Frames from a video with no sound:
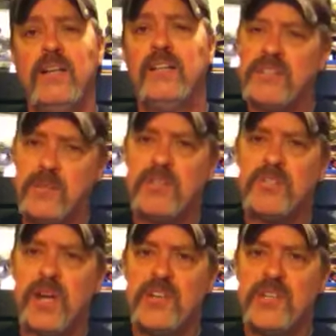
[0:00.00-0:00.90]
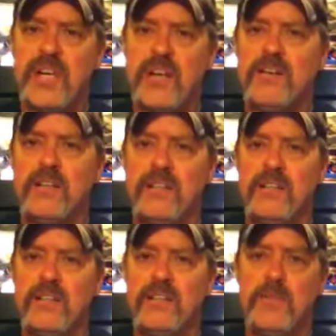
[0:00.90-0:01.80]
See what's around your area.
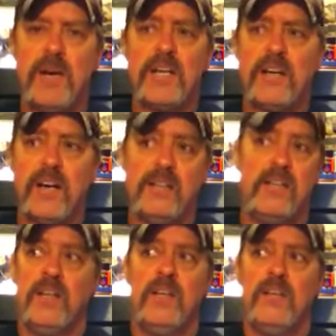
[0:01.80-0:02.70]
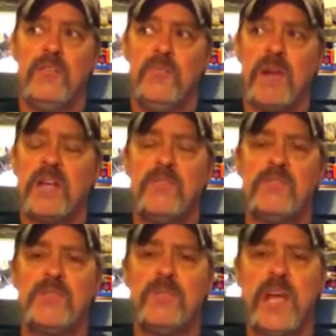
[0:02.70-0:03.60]
You might not. You might get with
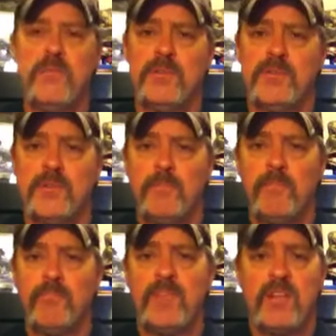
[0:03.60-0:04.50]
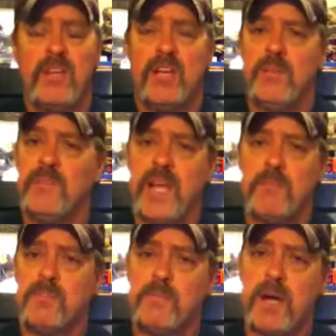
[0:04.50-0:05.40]
some neighbors, and them
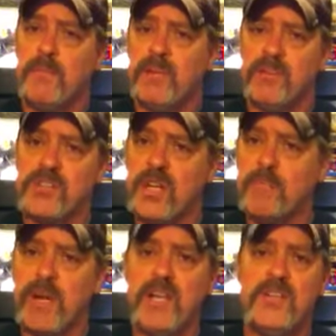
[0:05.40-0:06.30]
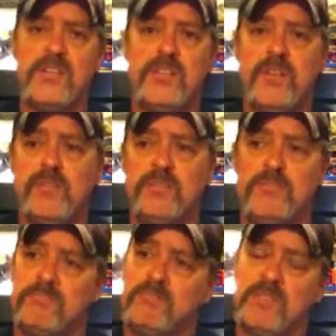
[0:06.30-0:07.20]
neighbors might be on the same page as you and
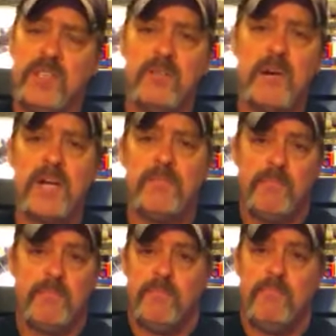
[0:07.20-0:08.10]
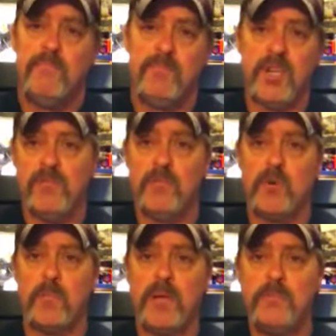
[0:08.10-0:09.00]
might give you more
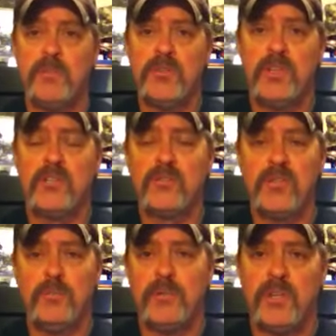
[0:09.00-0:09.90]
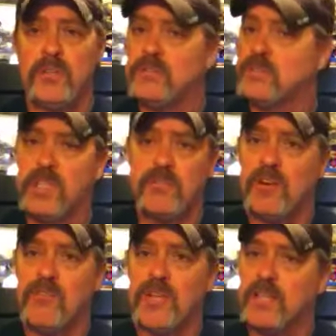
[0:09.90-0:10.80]
people in your little group, you know. Nothing
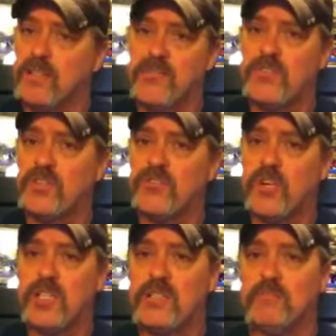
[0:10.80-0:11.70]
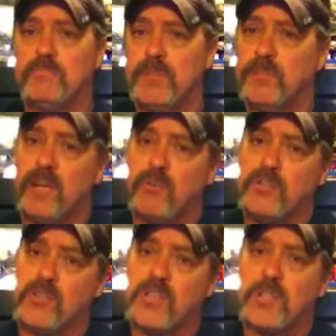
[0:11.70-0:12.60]
wrong with that, as long as you can trust them. I'm not a real
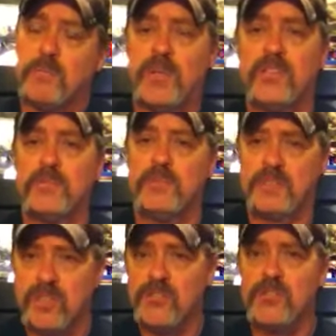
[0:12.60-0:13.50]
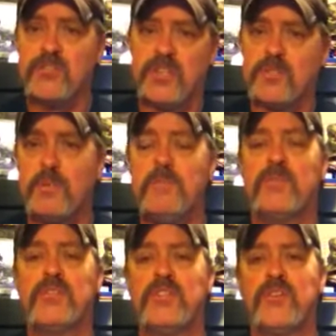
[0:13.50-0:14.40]
trusting person, but as long as you can trust the people
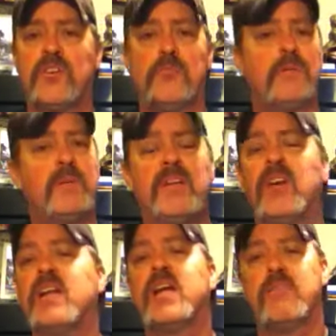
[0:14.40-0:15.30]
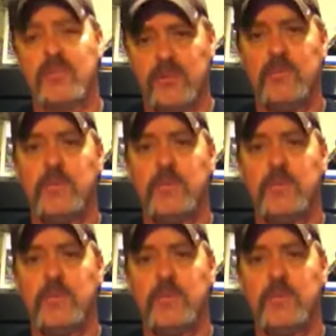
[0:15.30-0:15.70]
that's in your group, it'd be great to have a group.